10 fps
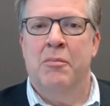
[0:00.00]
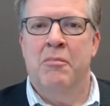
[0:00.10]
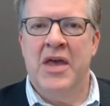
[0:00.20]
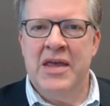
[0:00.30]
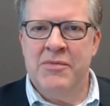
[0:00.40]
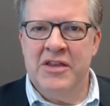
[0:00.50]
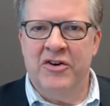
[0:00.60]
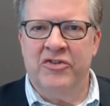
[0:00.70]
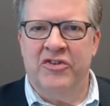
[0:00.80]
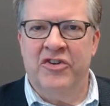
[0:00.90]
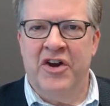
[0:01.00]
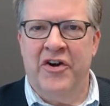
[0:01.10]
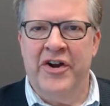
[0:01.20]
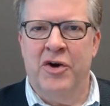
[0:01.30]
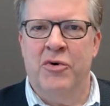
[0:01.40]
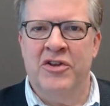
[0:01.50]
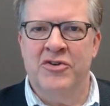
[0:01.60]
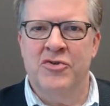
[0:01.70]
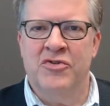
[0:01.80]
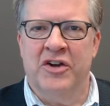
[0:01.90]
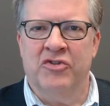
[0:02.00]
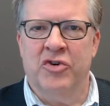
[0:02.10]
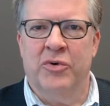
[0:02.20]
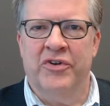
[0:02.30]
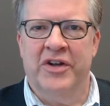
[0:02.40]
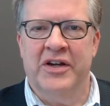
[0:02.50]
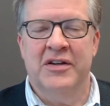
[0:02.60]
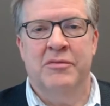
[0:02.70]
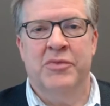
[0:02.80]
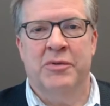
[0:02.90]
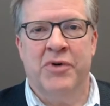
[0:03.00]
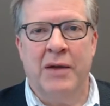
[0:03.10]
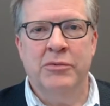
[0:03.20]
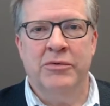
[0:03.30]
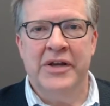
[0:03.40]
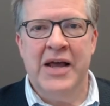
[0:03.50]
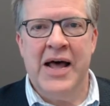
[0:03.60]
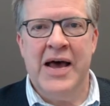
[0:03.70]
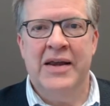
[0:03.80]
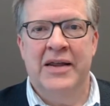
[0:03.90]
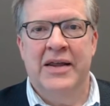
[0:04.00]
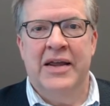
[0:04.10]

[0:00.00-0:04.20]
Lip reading: Maybe there's a scenario where the two things are related, but probably not.